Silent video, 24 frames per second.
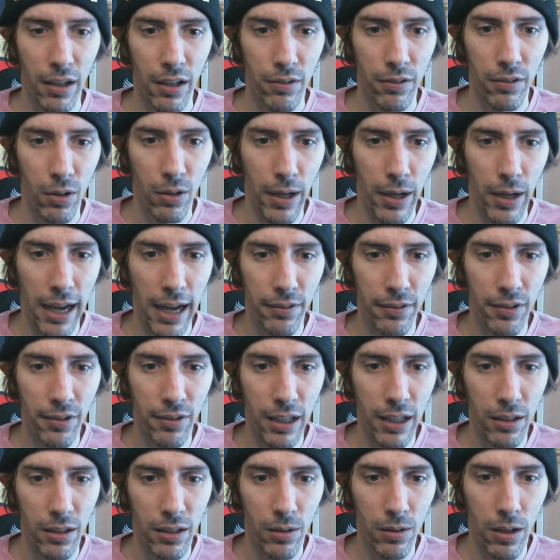So it has
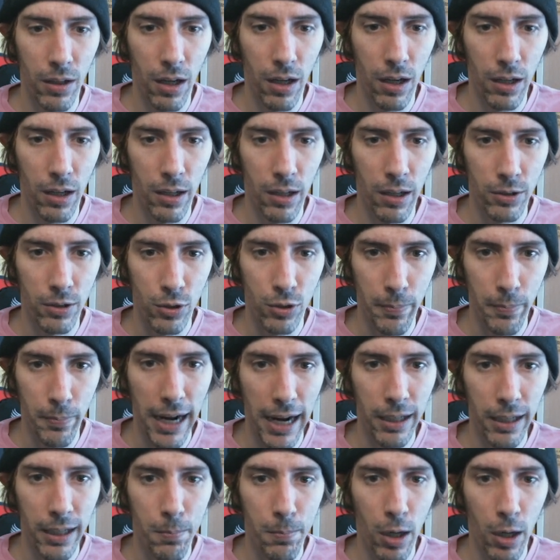seen a
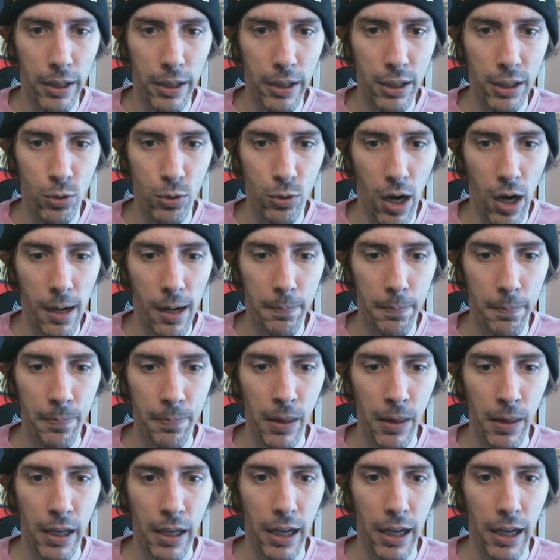dramatic market drop